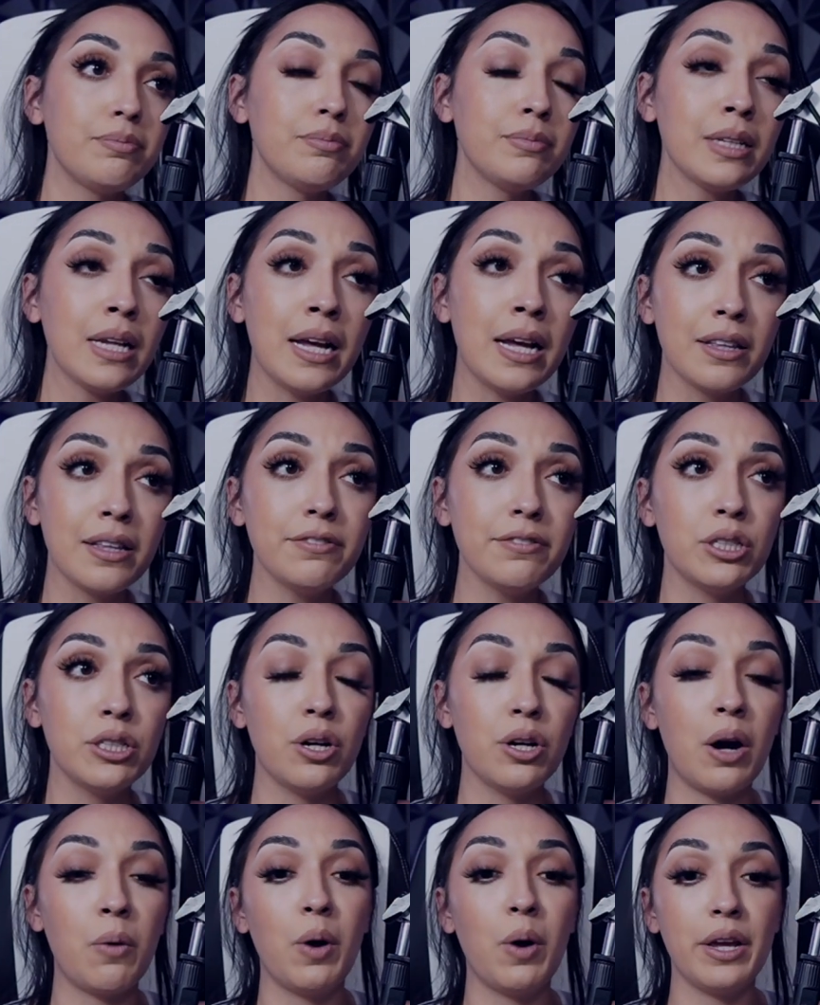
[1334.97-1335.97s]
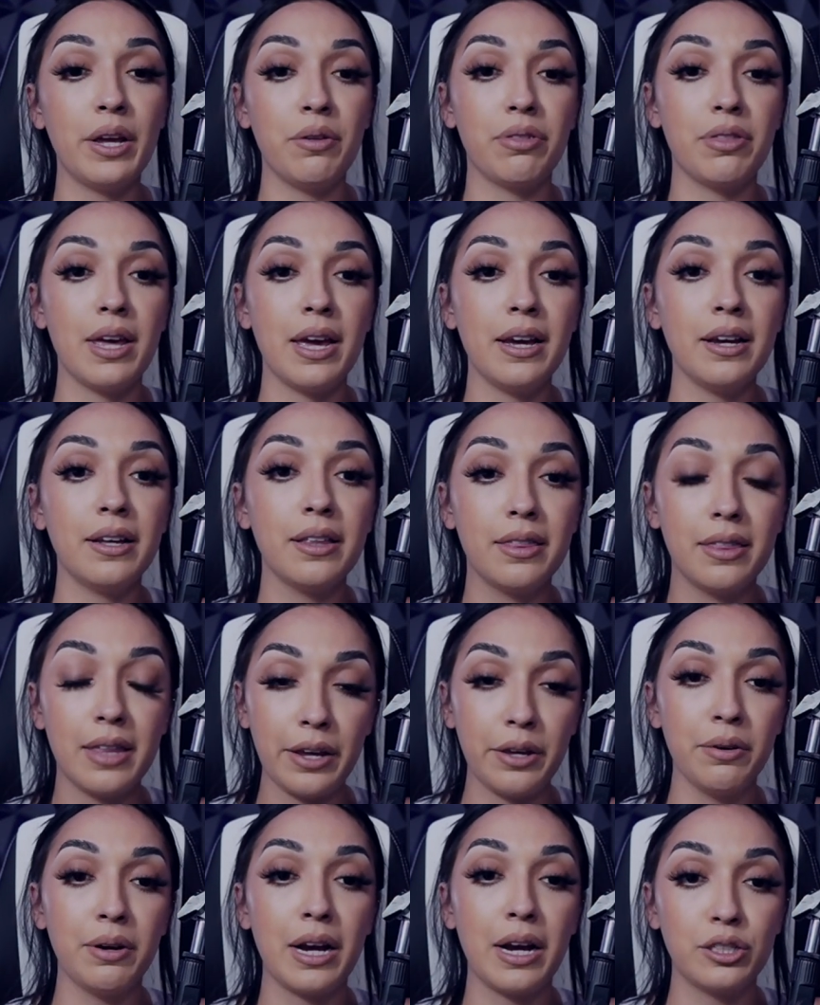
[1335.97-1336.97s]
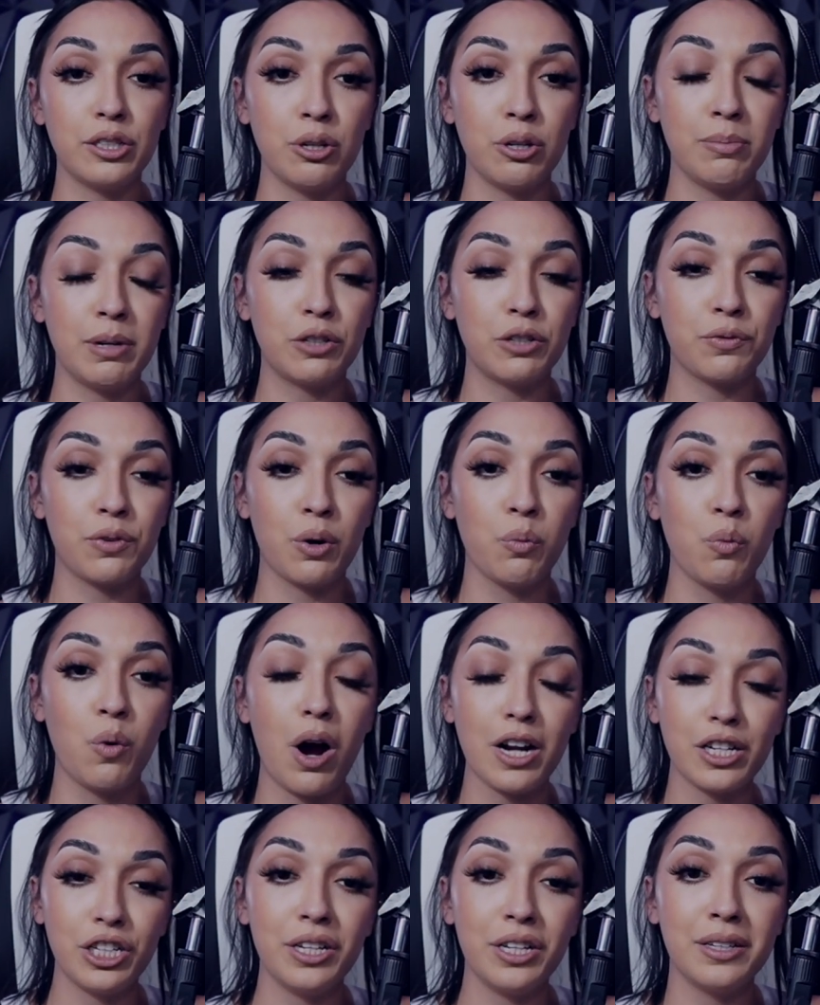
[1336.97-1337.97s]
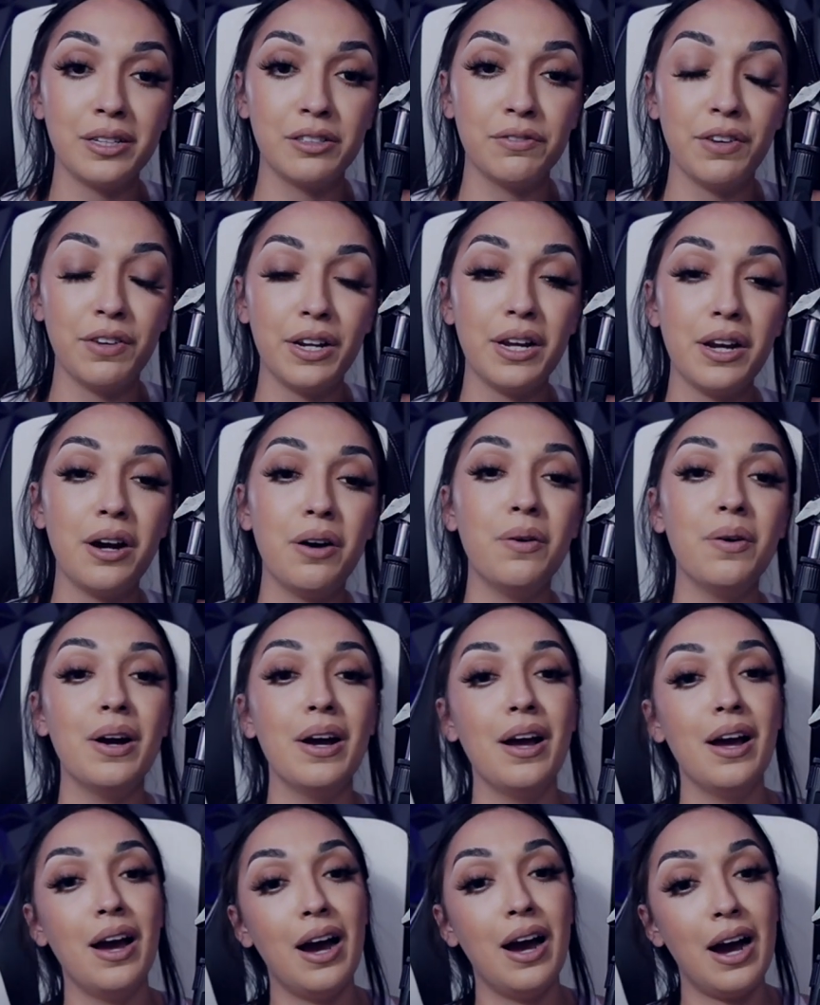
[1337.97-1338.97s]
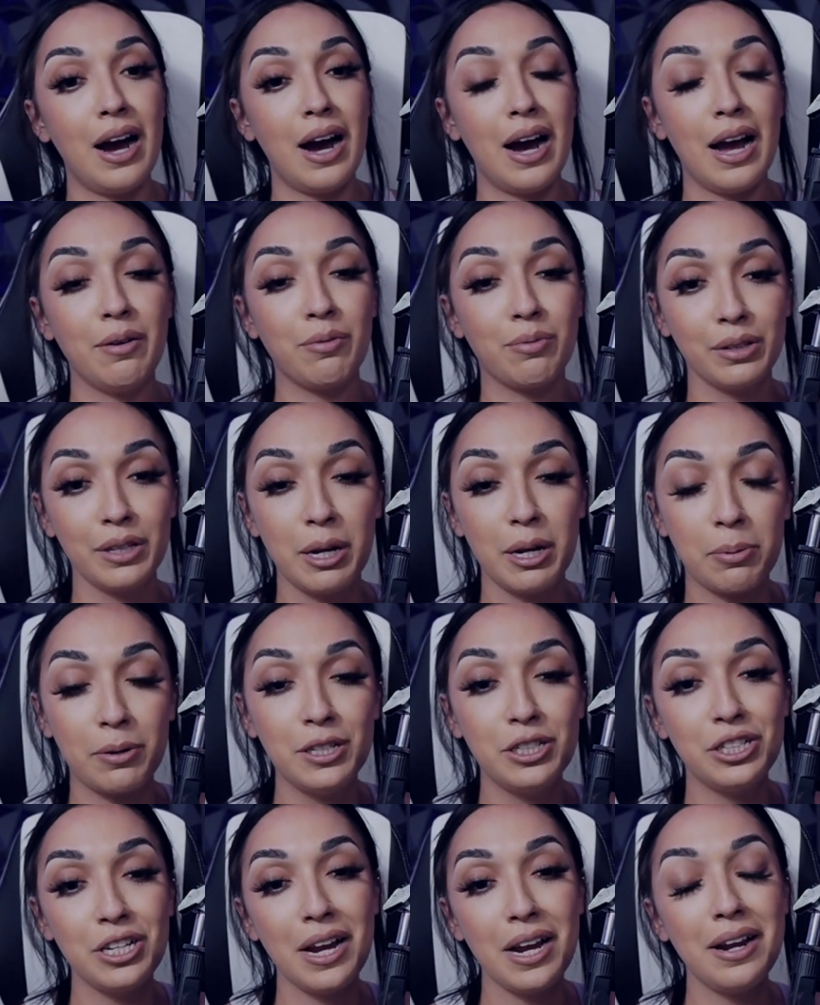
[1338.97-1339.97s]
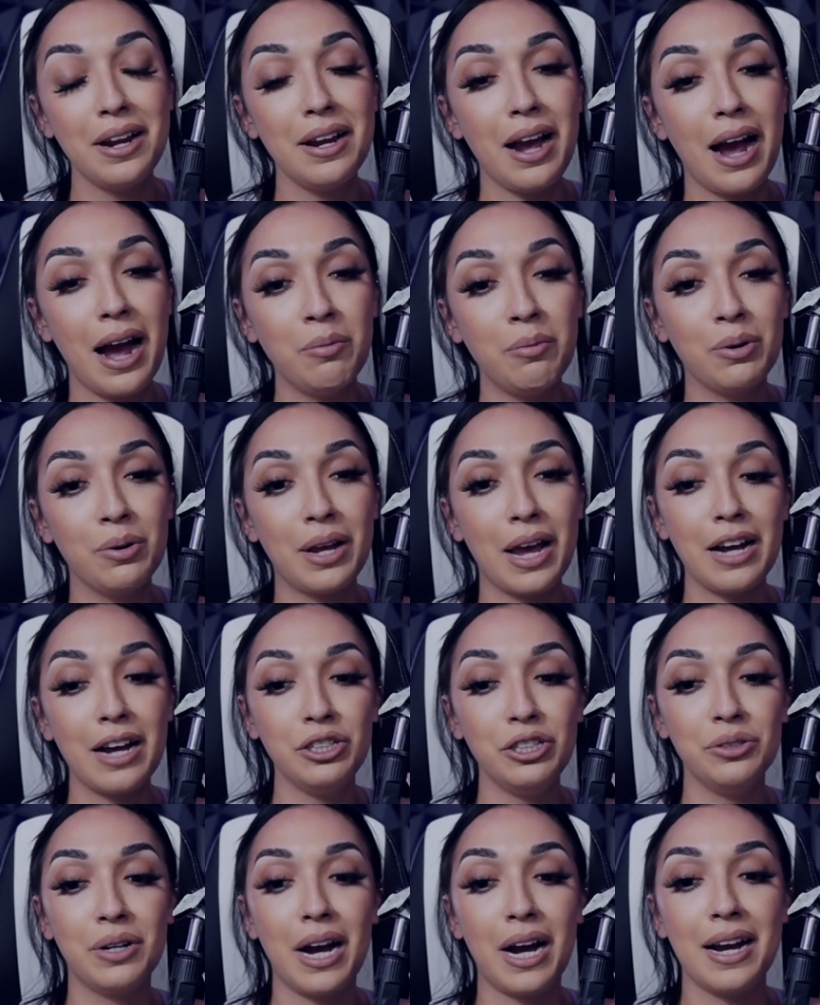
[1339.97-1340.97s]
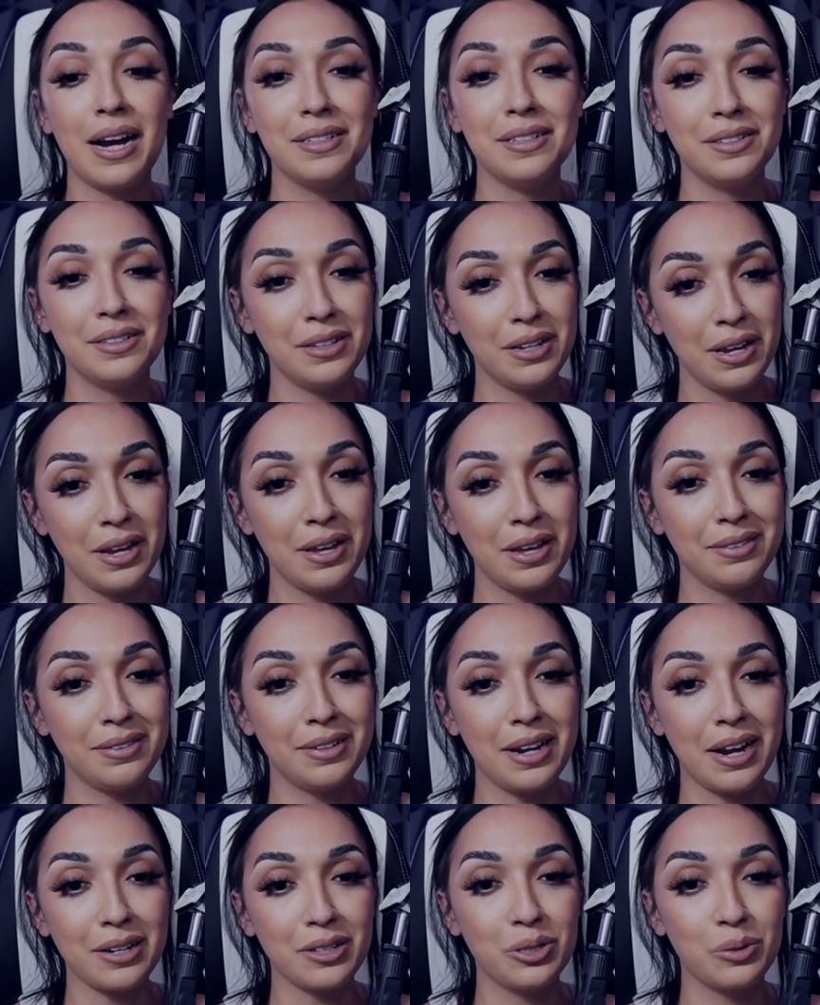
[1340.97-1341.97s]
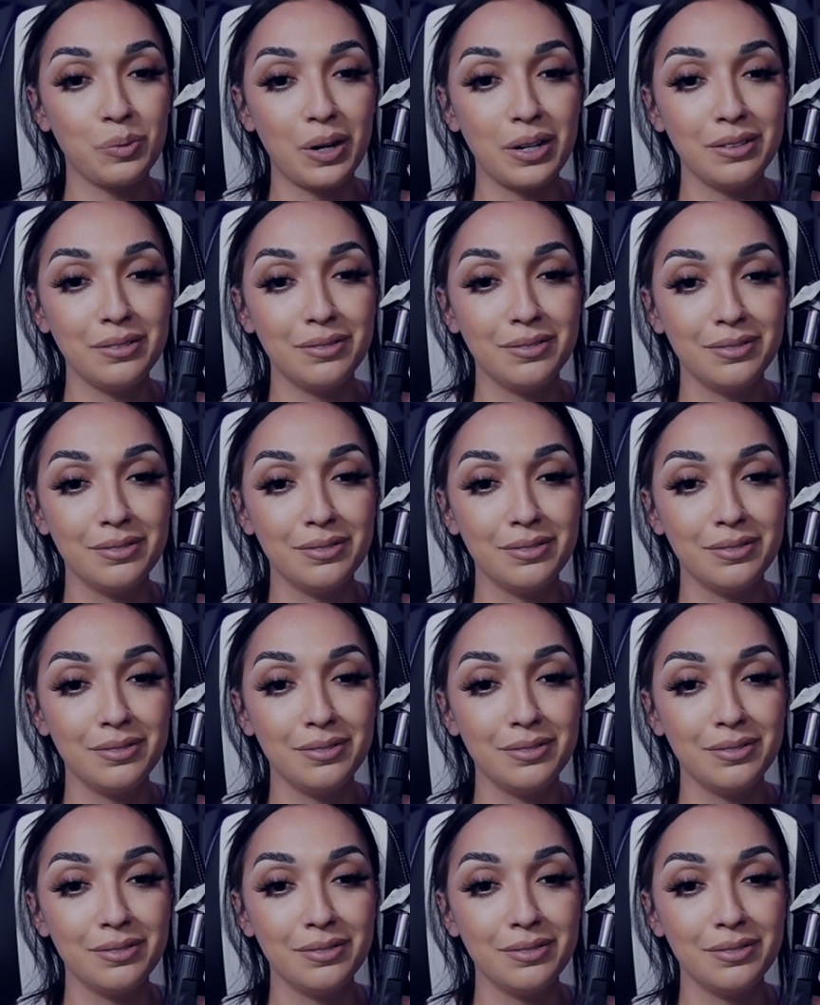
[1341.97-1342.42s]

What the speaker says: I'd love to know what you think. Thank you guys so much for watching this video. I really appreciate it. I will catch you guys in the next one.